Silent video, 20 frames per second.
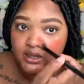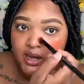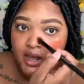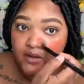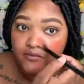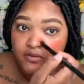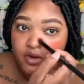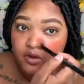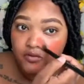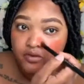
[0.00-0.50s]
I've
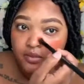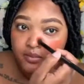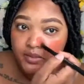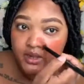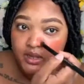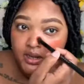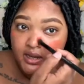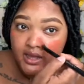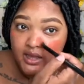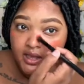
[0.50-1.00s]
never
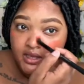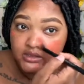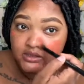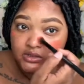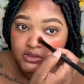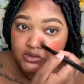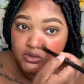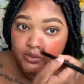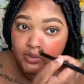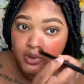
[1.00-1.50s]
been like a
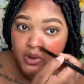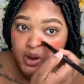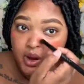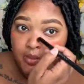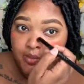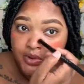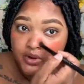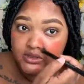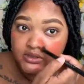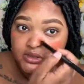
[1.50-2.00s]

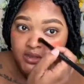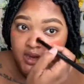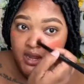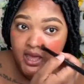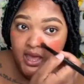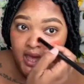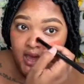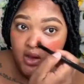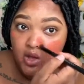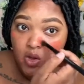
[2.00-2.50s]
person that
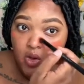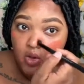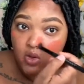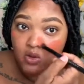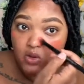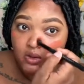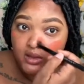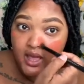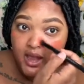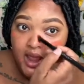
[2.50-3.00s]
had a whole
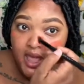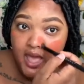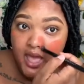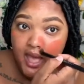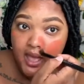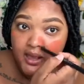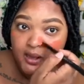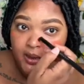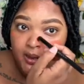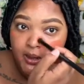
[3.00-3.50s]
lot of
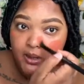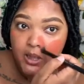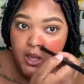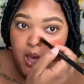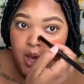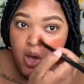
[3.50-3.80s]
acne